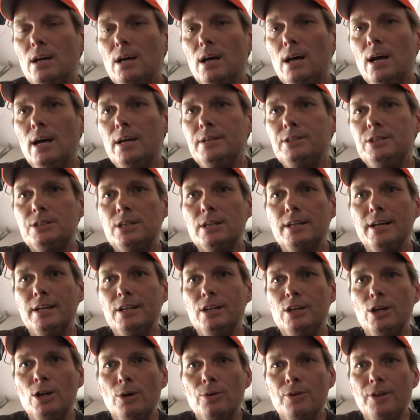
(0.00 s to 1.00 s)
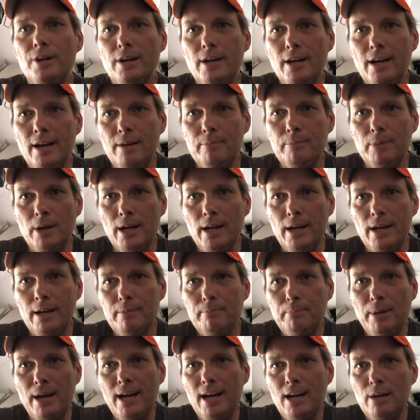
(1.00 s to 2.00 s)
just to let you know that I had my
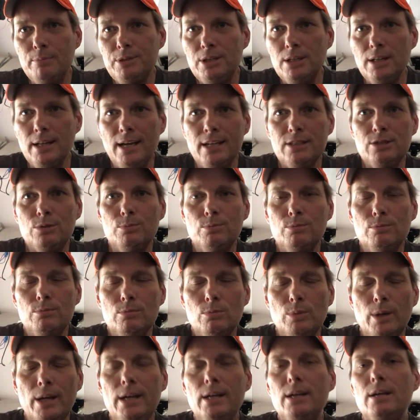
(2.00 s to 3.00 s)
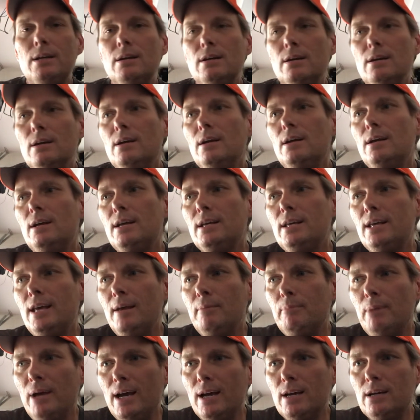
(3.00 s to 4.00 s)
biopsy last week,
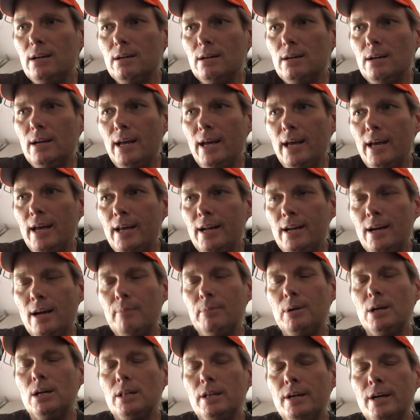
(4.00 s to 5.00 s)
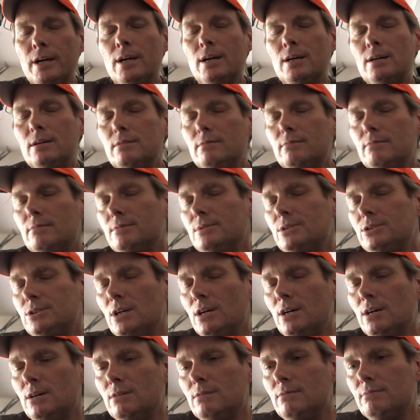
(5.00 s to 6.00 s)
came back, and I'm clear,
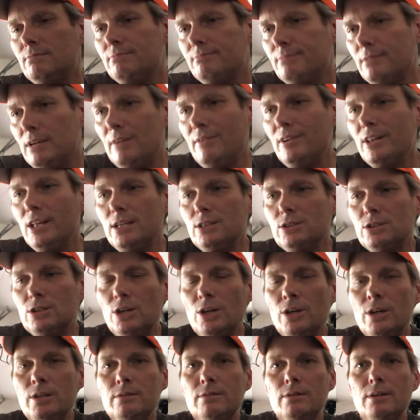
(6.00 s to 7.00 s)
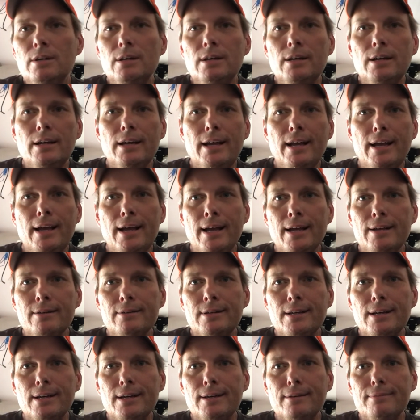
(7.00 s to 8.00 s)
so everything's good,
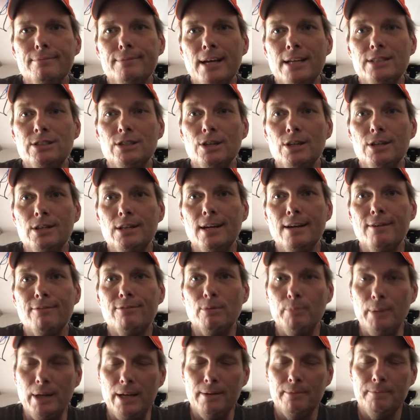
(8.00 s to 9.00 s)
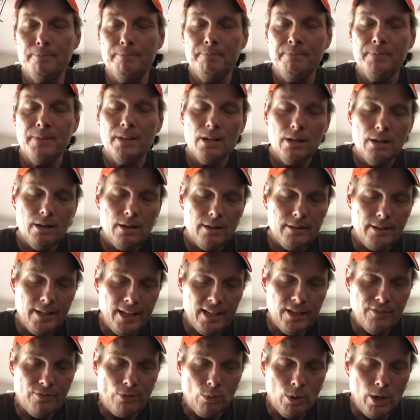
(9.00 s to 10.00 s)
and that's a good thing for me.
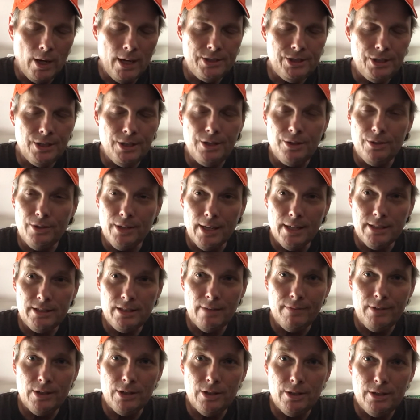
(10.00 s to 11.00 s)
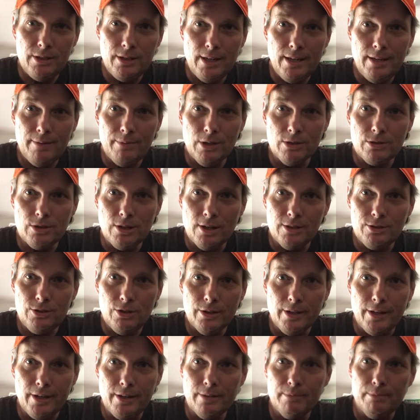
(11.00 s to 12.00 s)
Thank you for watching. You guys have a good day, and I'll talk
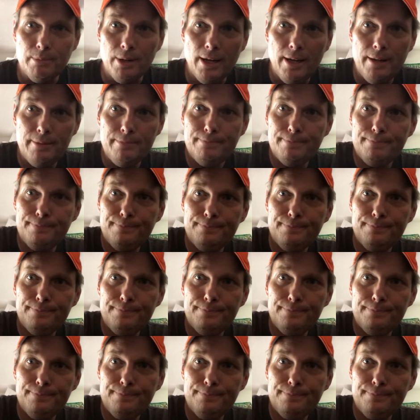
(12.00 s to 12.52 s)
to you later. Bye.